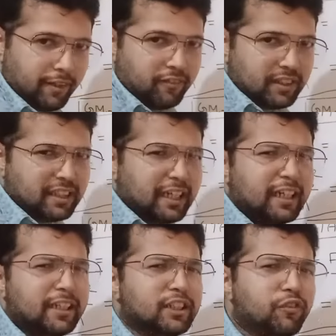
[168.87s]
the
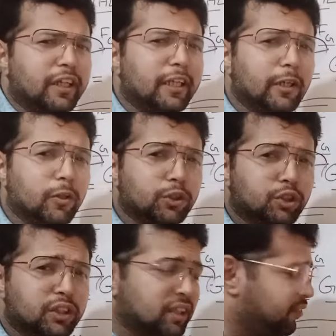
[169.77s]
satellite is very
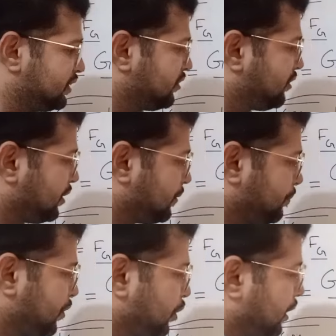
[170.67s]
close to the surface of earth,
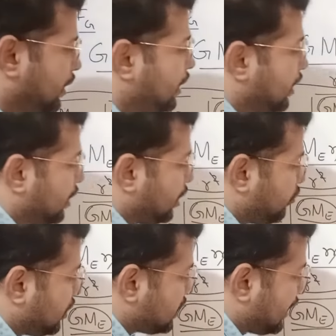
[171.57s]
okay,
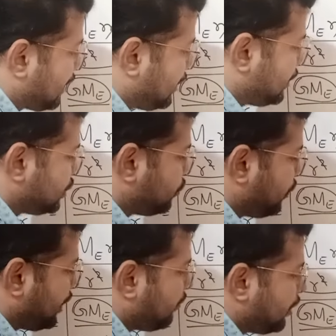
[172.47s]
if the satellite is
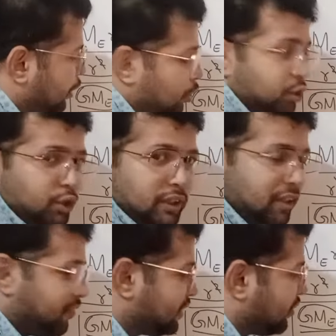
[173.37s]
very close to the
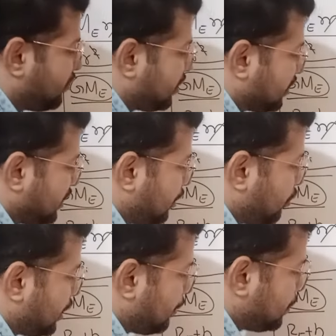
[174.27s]
surface of earth, then what